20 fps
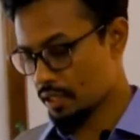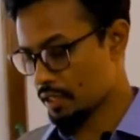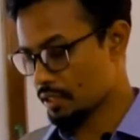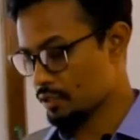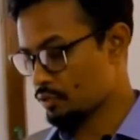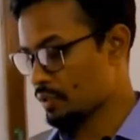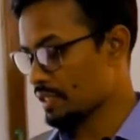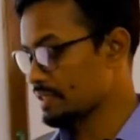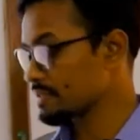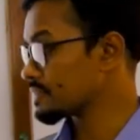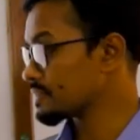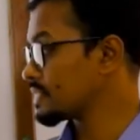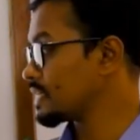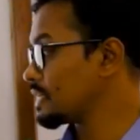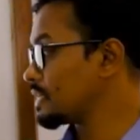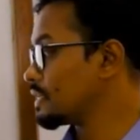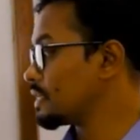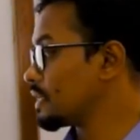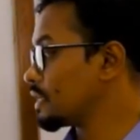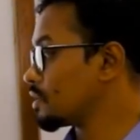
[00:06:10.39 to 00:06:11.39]
You can
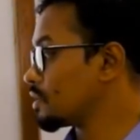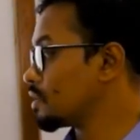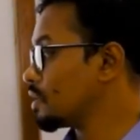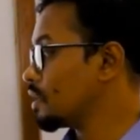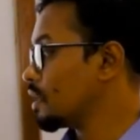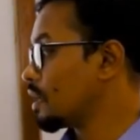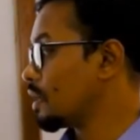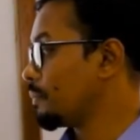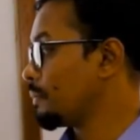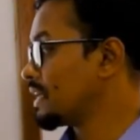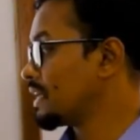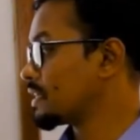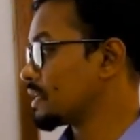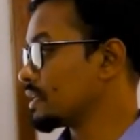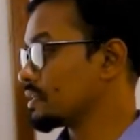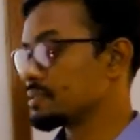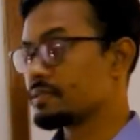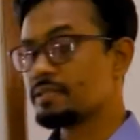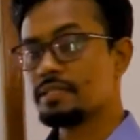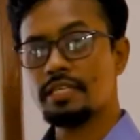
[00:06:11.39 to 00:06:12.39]
see here
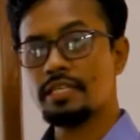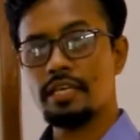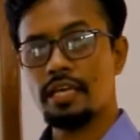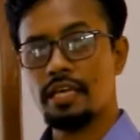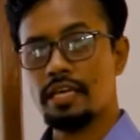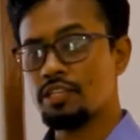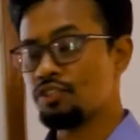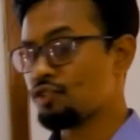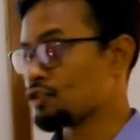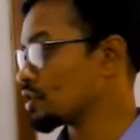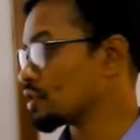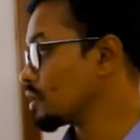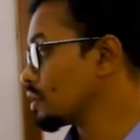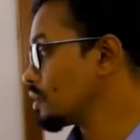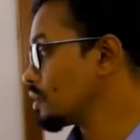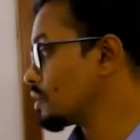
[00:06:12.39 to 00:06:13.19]
methane CH,